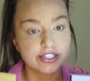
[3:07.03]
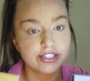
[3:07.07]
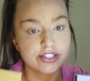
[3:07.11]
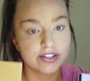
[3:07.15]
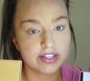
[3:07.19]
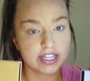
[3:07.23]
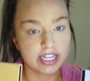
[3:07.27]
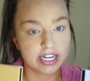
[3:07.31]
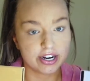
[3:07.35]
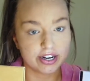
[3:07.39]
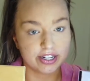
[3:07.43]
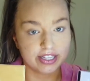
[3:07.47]
So
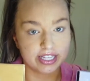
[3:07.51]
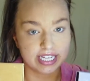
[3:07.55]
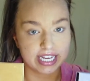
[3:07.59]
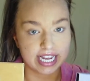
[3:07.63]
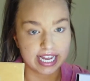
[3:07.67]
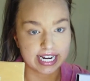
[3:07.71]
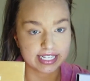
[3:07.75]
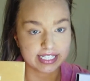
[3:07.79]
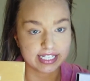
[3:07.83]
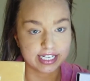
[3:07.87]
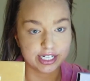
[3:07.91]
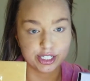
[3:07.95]
they are the
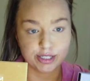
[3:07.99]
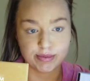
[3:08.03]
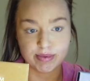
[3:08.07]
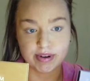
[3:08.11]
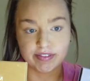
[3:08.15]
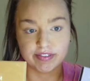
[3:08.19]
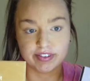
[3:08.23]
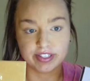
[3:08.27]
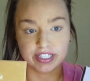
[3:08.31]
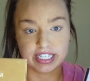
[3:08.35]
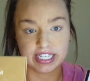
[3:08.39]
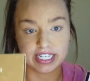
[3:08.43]
Anastasia
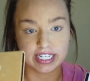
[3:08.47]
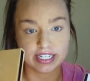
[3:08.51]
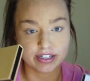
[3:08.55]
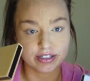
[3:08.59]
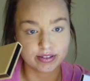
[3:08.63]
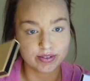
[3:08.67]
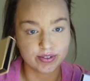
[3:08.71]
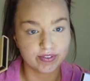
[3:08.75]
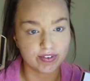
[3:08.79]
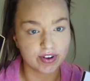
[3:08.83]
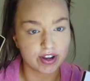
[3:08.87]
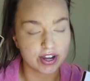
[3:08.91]
Beverly
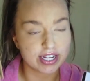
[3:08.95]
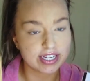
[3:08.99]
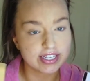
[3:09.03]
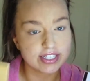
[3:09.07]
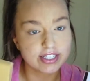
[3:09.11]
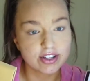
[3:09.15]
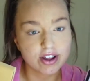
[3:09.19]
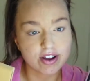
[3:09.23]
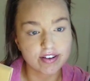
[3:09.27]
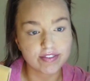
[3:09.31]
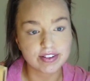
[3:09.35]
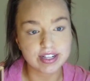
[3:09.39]
Hills. We've got
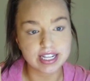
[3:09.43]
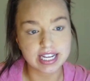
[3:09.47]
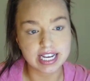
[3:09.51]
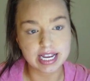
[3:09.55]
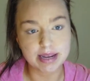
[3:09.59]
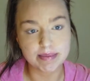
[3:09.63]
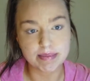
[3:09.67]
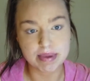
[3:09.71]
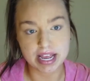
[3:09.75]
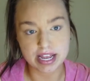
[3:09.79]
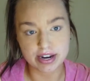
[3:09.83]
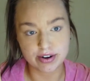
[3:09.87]
Soft
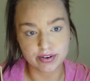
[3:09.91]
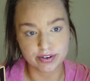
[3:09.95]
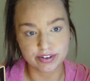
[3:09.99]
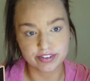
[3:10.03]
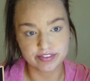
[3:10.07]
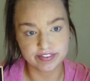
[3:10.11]
Glam and